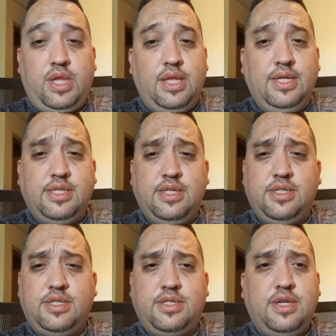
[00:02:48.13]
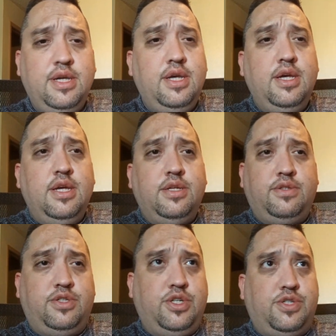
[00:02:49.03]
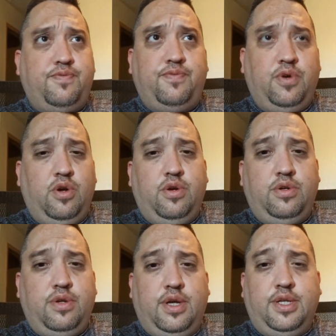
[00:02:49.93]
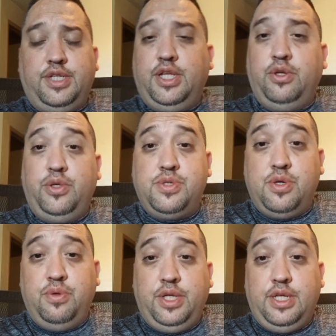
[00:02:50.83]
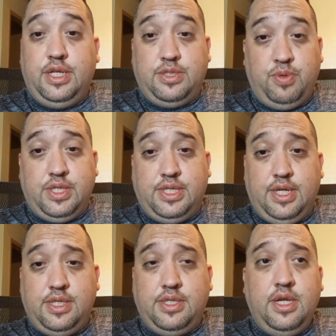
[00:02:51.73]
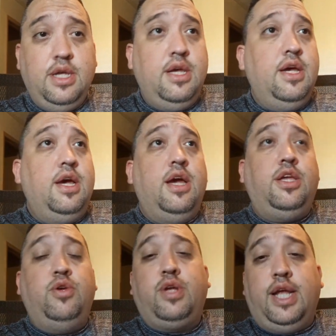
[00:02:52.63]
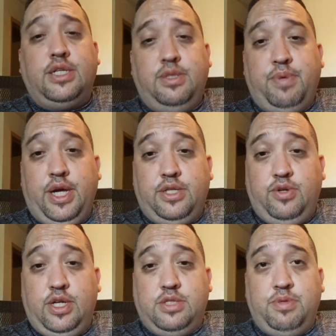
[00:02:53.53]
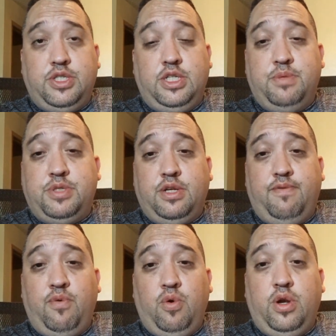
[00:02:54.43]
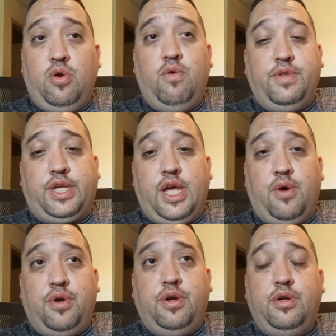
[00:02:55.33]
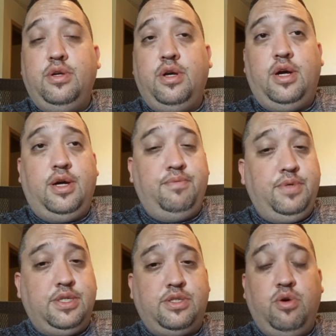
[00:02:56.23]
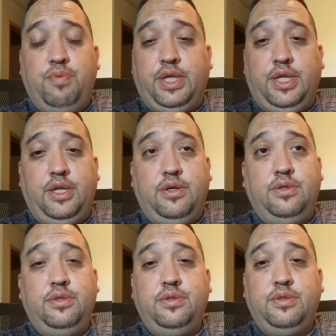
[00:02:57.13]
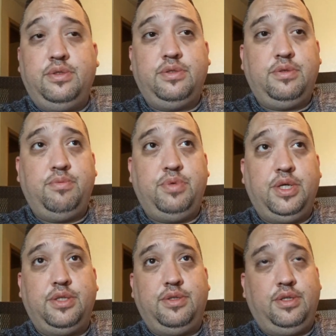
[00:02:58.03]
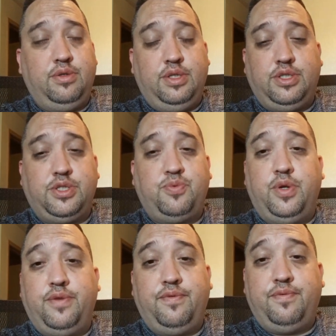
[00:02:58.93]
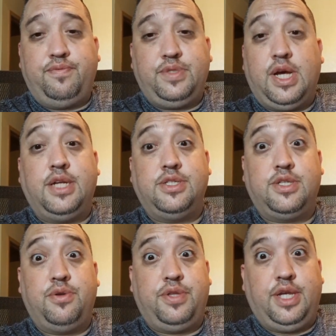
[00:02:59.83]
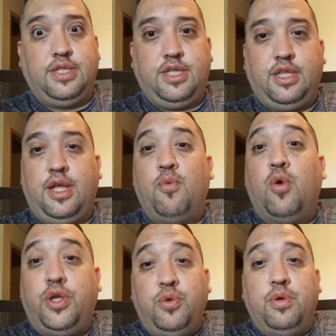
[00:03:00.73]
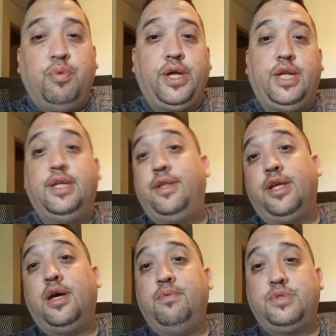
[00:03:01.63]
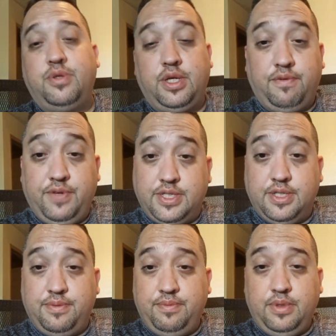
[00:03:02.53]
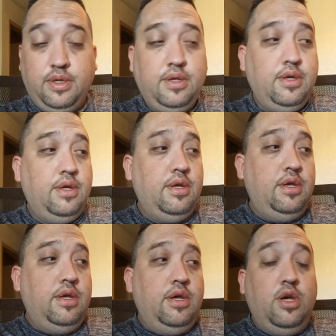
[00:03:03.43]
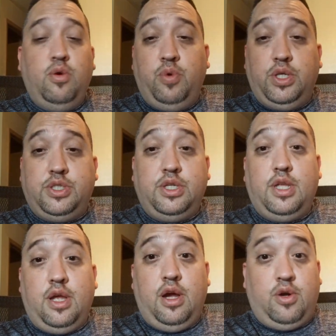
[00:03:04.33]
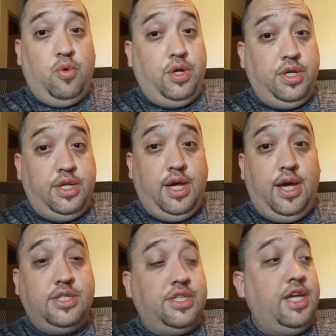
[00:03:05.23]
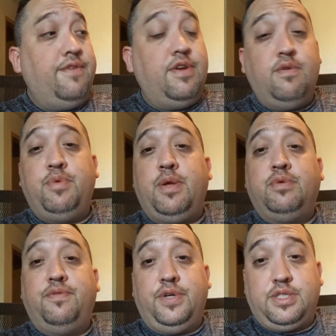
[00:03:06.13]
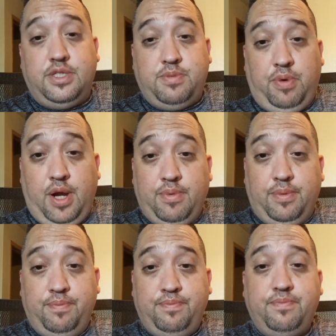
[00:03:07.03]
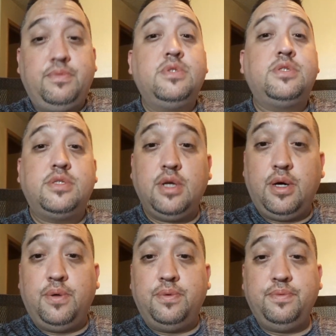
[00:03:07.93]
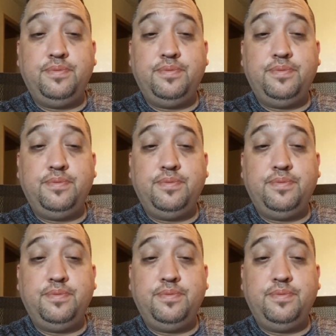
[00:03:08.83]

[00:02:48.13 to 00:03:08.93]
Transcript: This is just for dealer use only, is what it says. You could actually buy a transmission dipstick for it over the counter. It's no big deal, but they're just one of Dodge's little things that they want to bring it into them so they can fix it. Which, according to Dodge, they have never been able to fix this problem. So